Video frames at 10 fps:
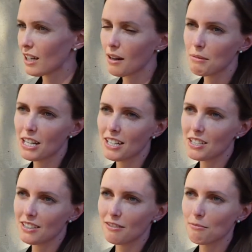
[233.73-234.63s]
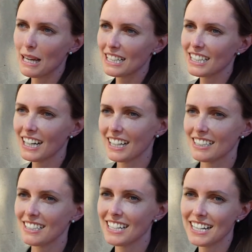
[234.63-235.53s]
the combination of
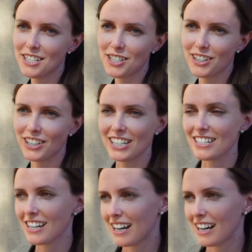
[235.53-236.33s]
mankind and nature and